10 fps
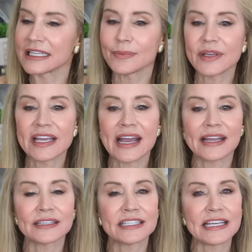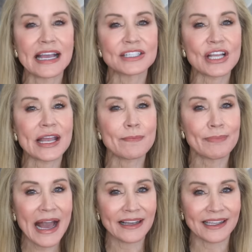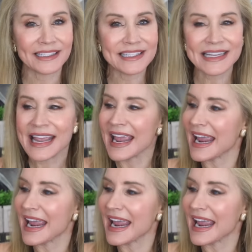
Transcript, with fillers: EPA DHA Balance.